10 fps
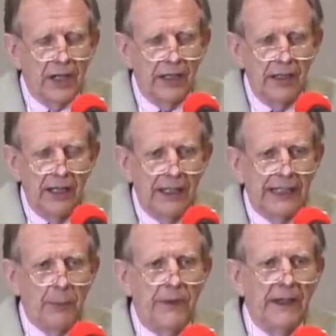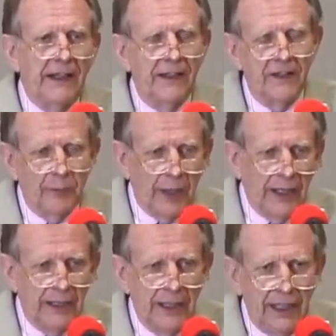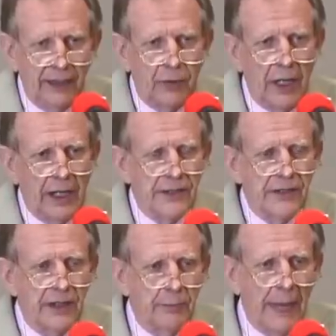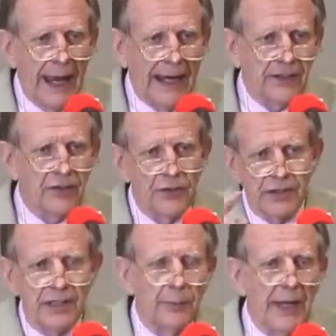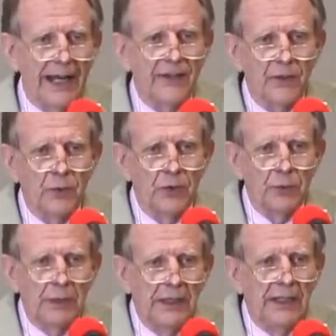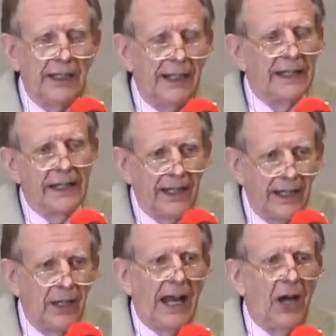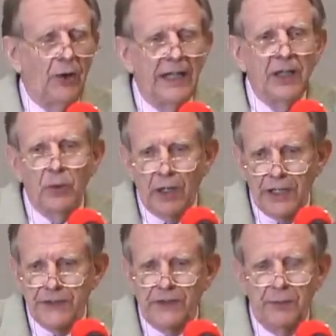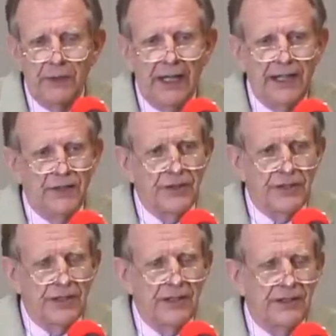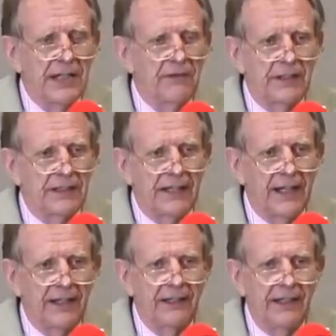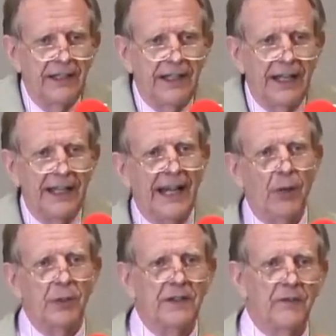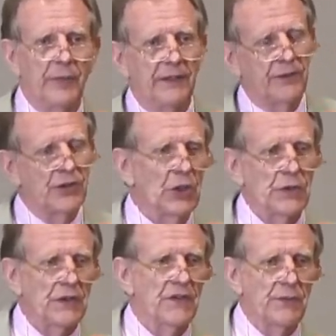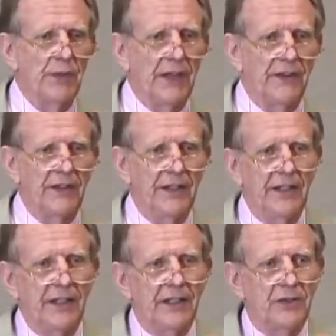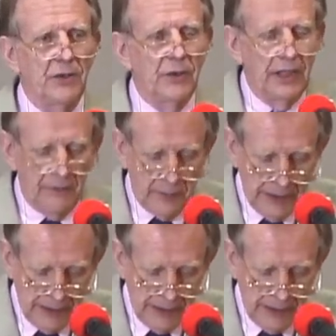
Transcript: I, kept thinking of my grandson Max, who's in the back of the room, and how he was from ages 7 to 10, and how it had been for Joseph Smith to have